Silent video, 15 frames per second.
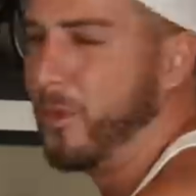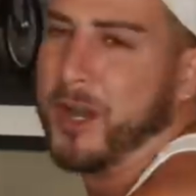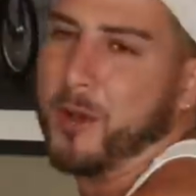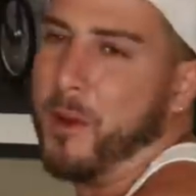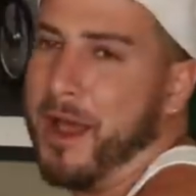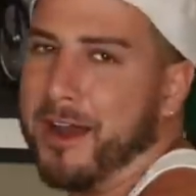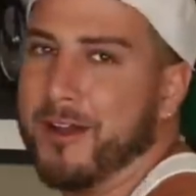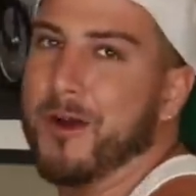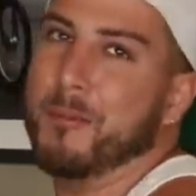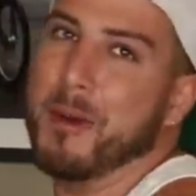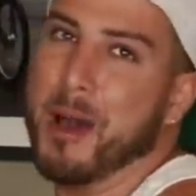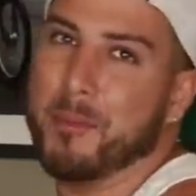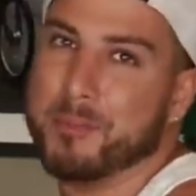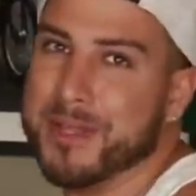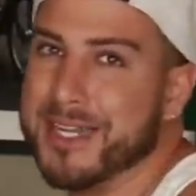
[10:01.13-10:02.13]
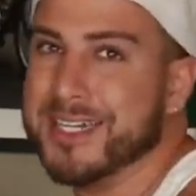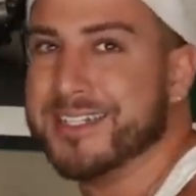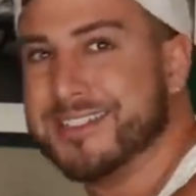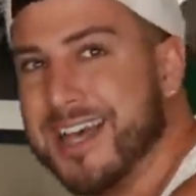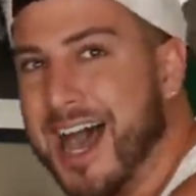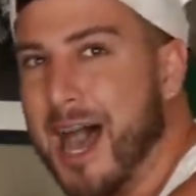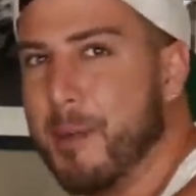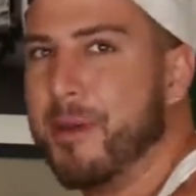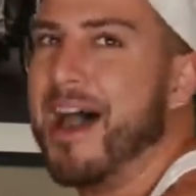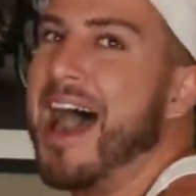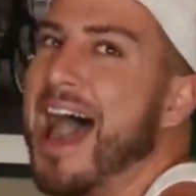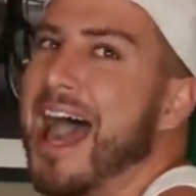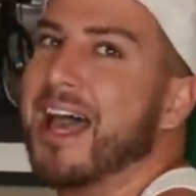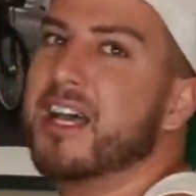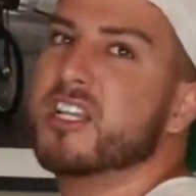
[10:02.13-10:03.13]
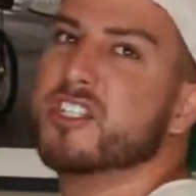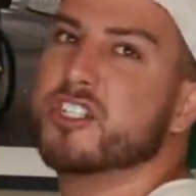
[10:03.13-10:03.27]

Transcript: What do I know about being a top? Ha!